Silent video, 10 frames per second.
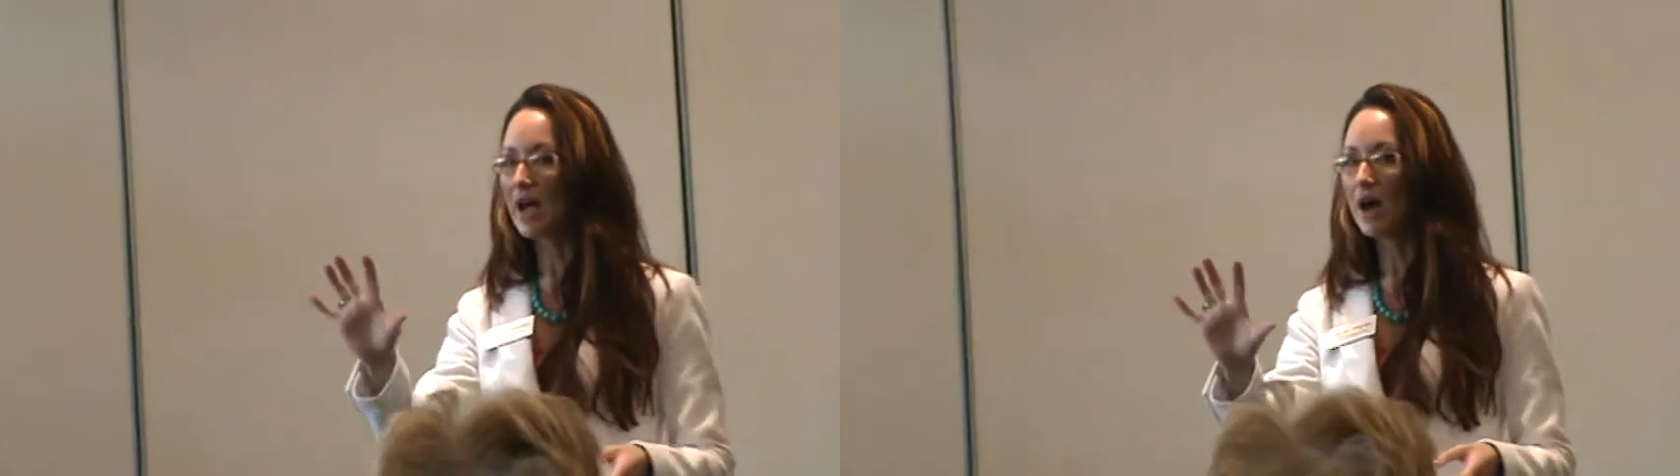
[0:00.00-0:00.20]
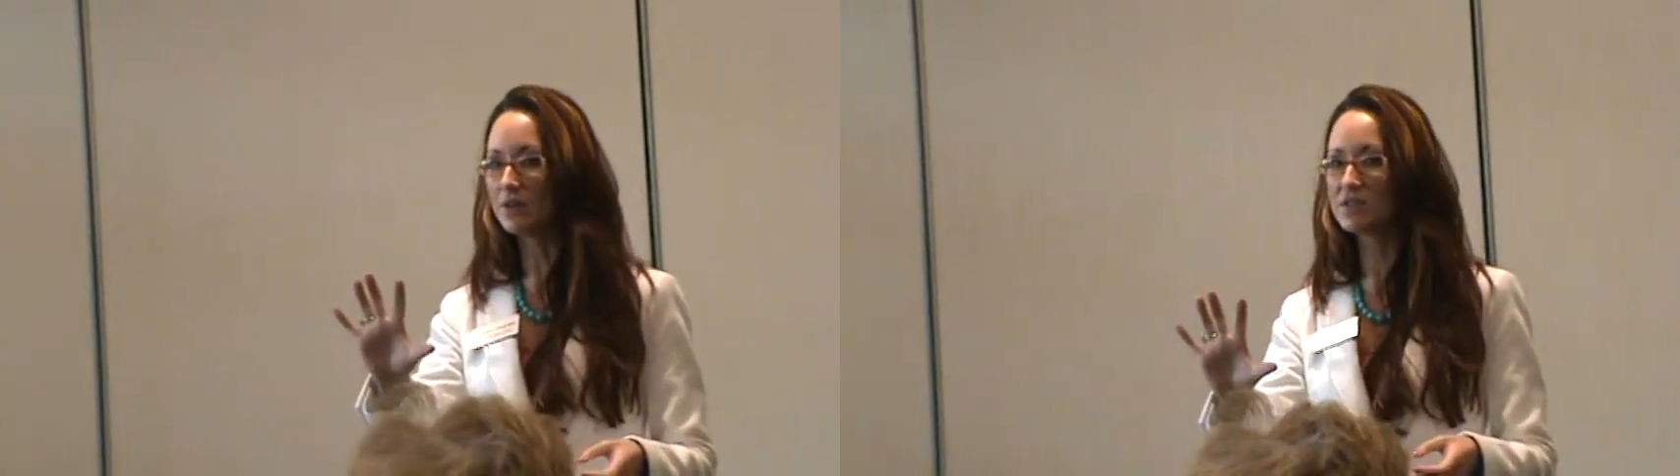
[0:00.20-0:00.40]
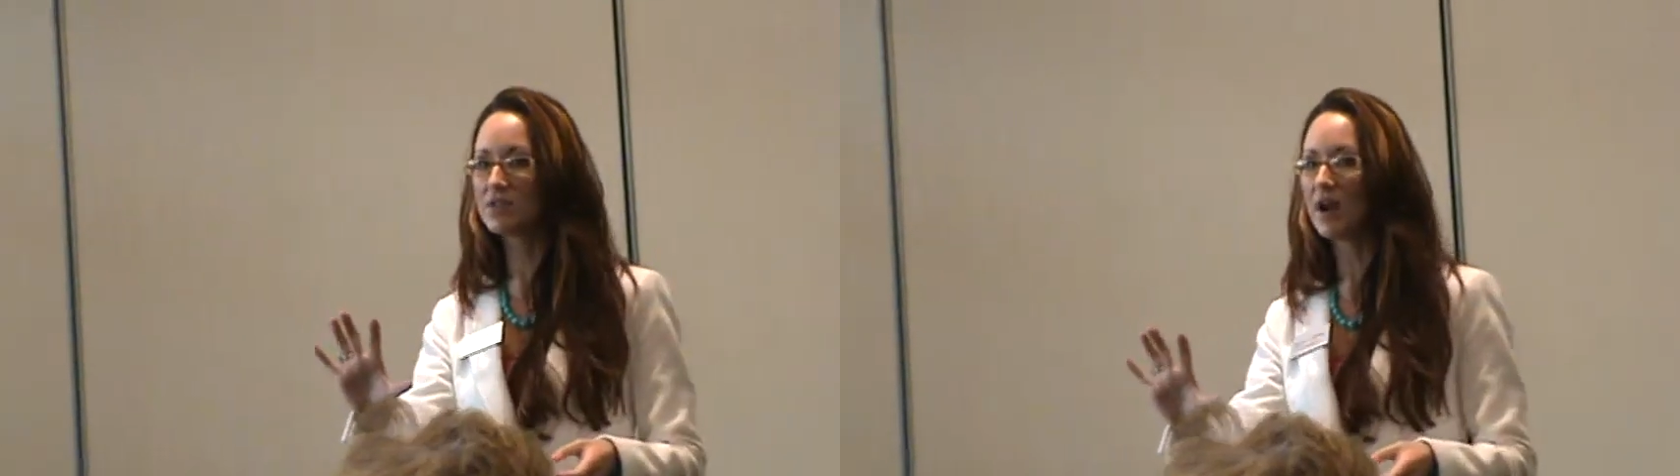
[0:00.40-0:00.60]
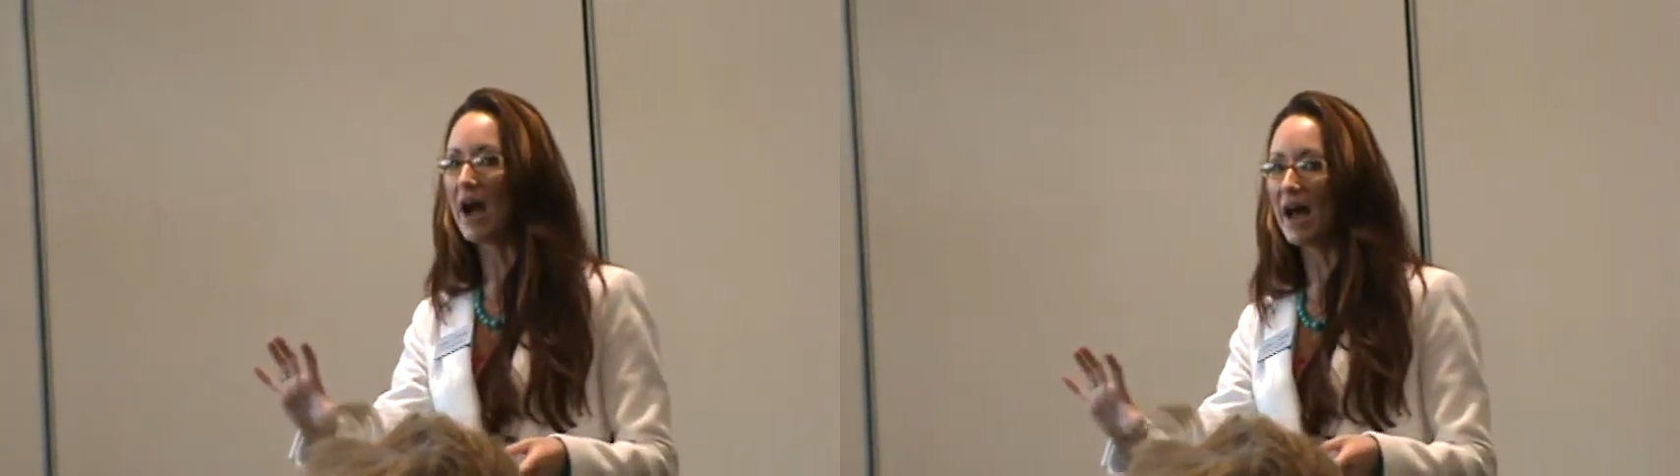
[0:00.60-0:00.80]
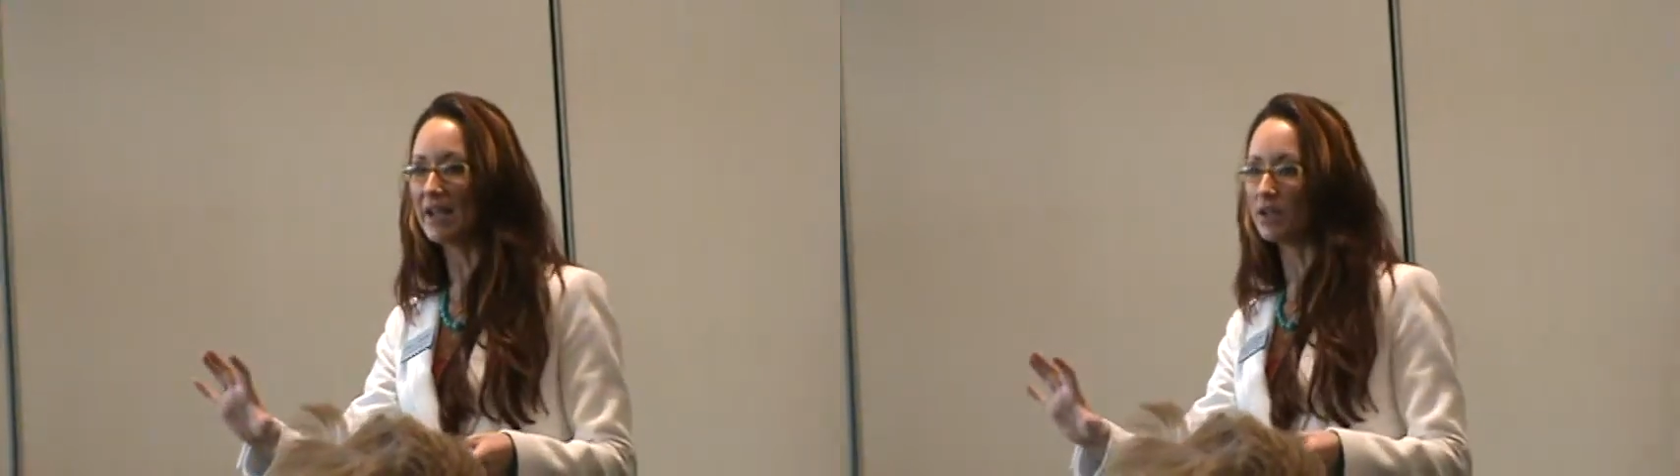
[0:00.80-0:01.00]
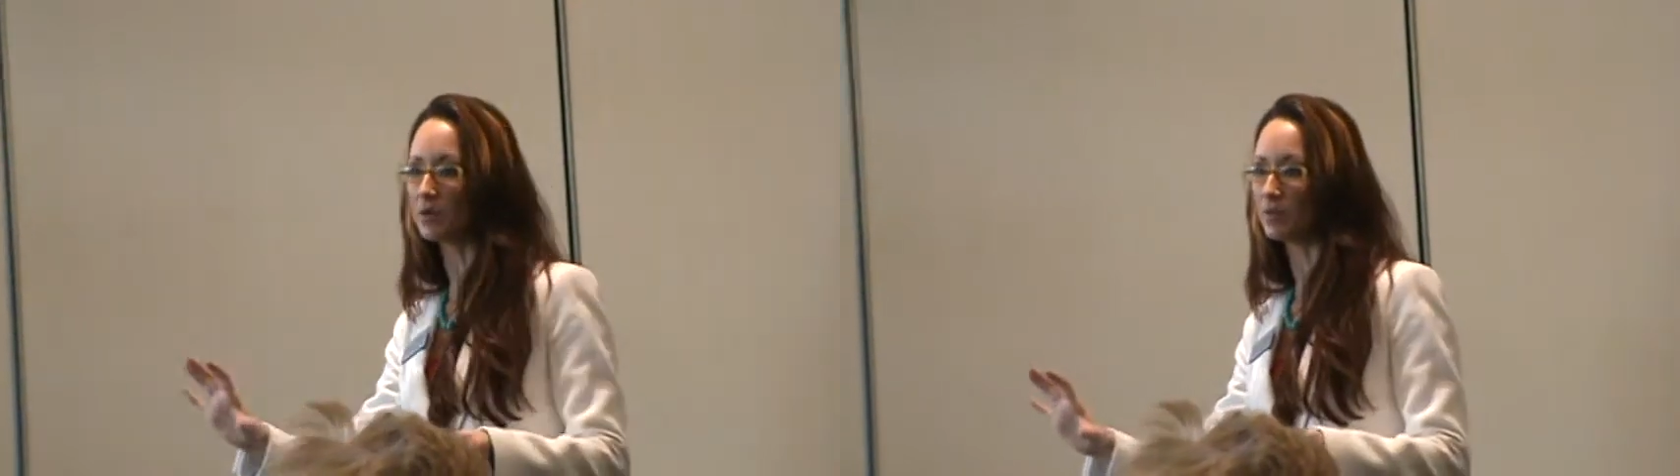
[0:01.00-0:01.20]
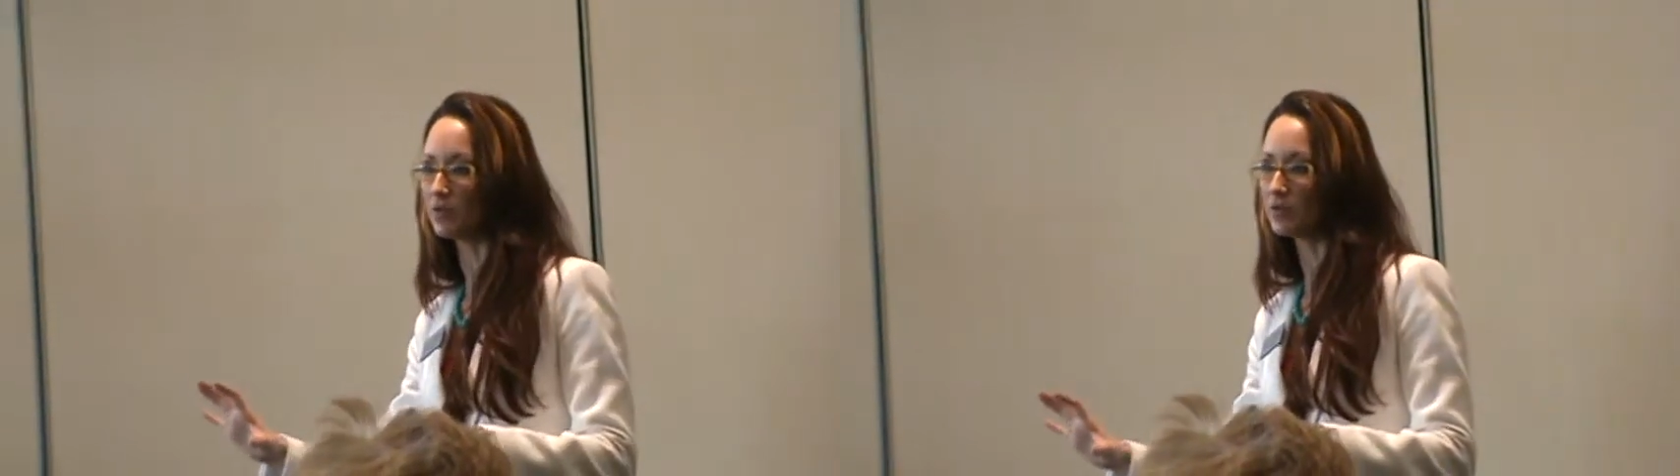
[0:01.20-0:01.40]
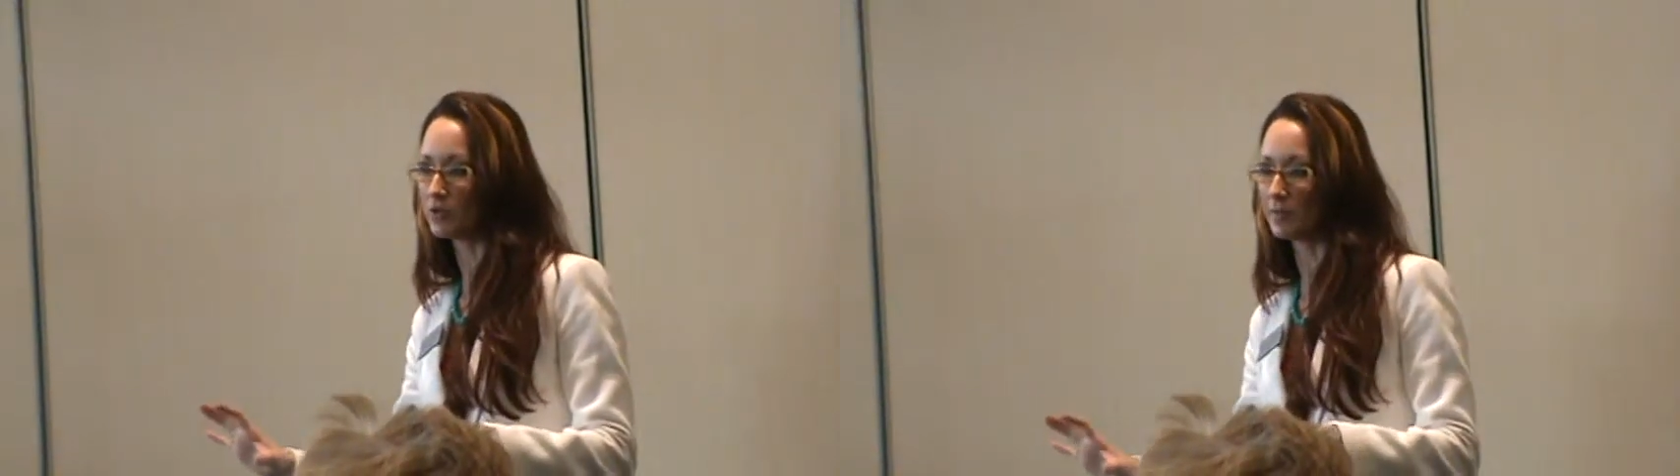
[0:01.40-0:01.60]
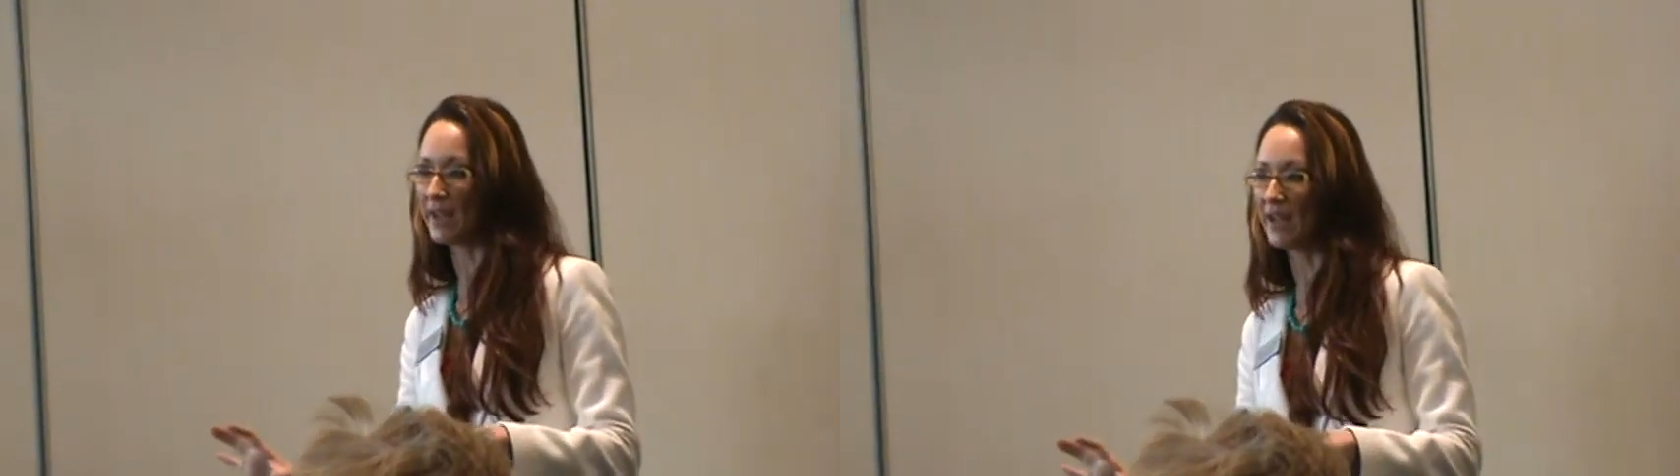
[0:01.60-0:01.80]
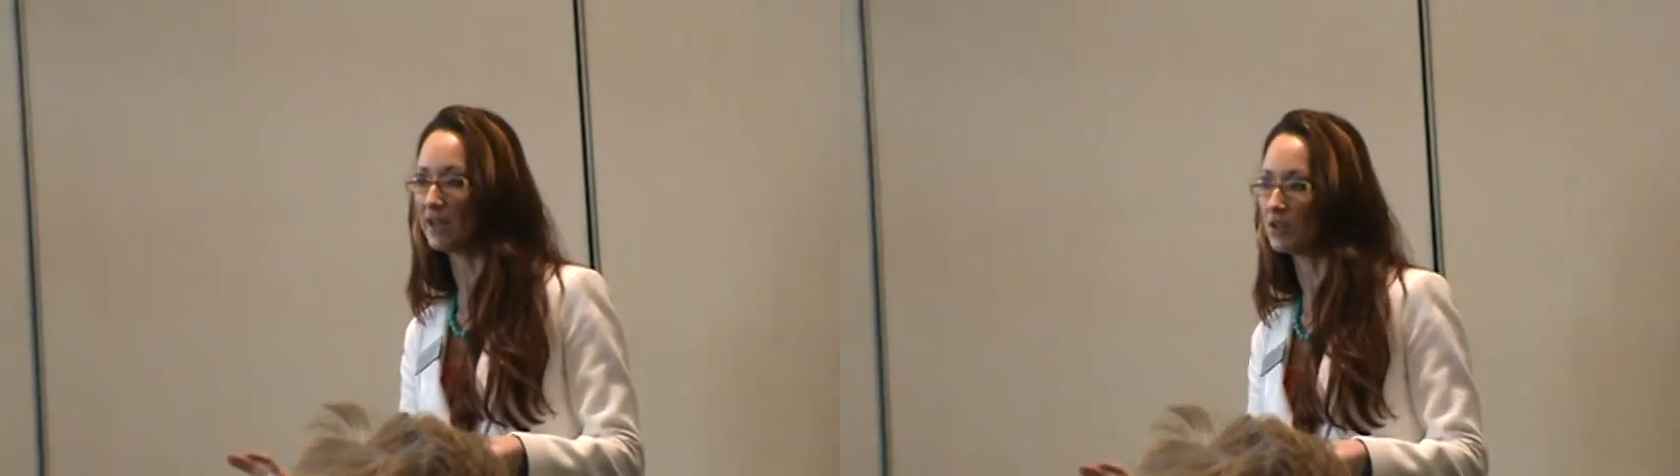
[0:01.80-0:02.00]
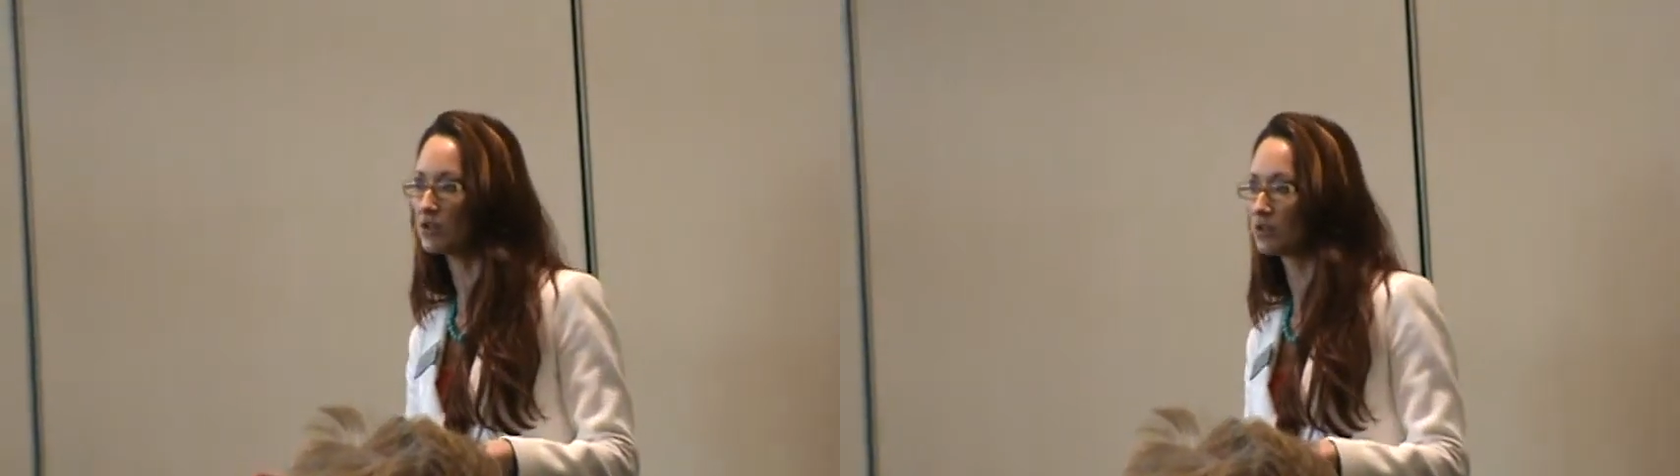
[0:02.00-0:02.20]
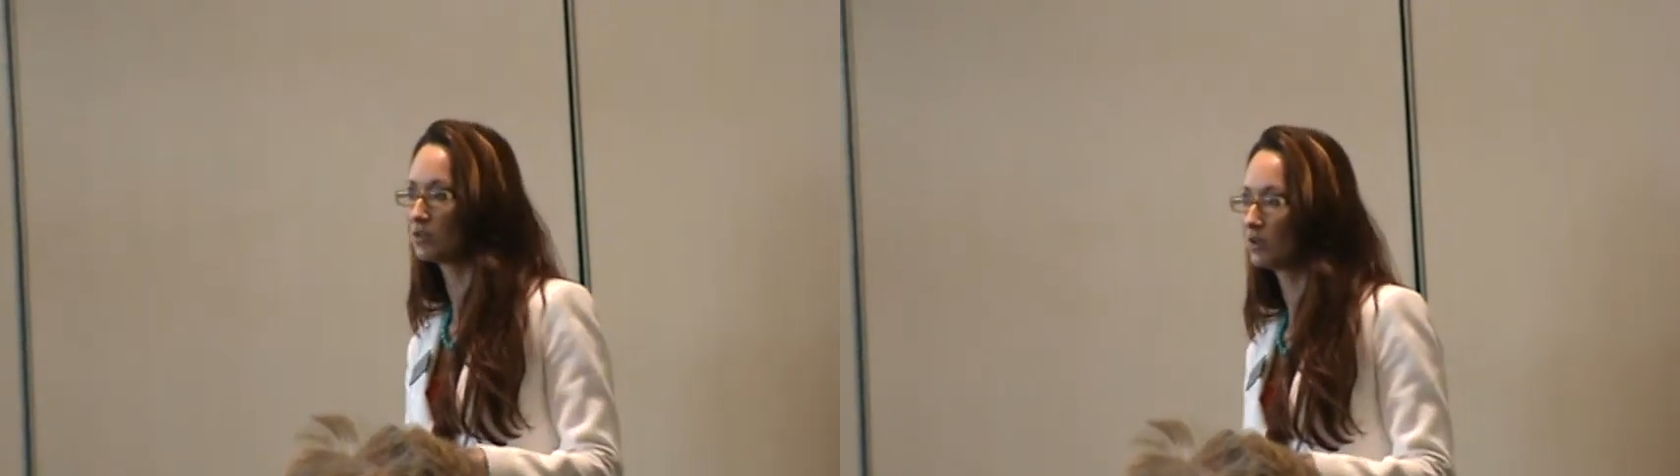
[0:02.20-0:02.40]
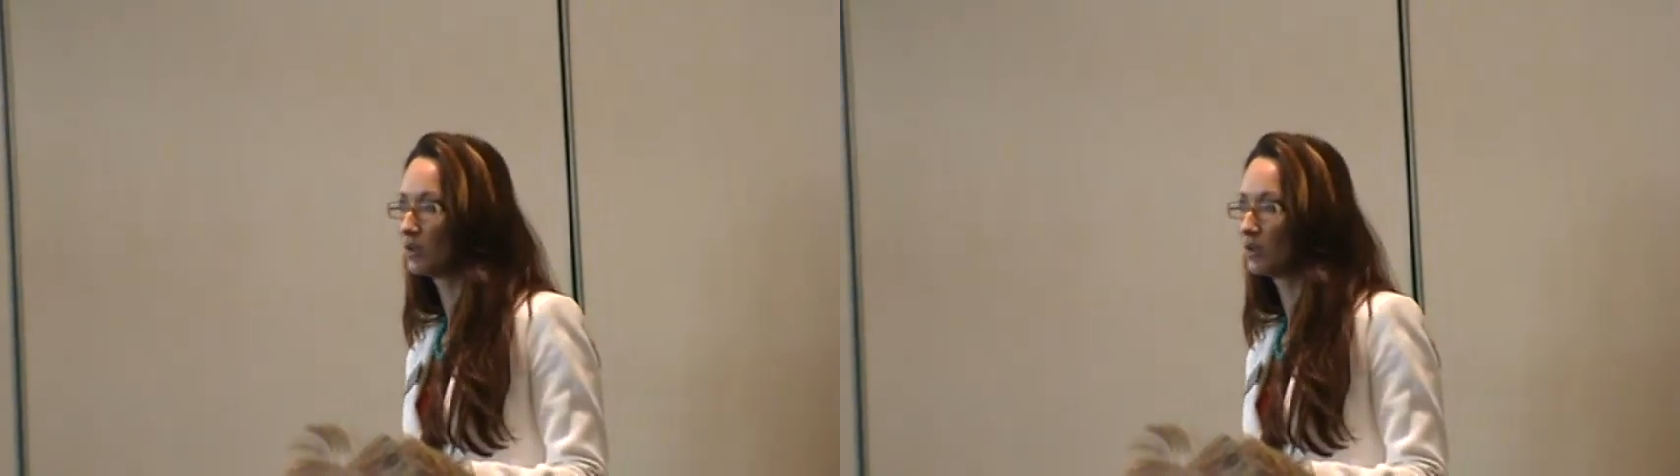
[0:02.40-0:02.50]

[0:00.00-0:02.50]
How is their eye going to move through the page?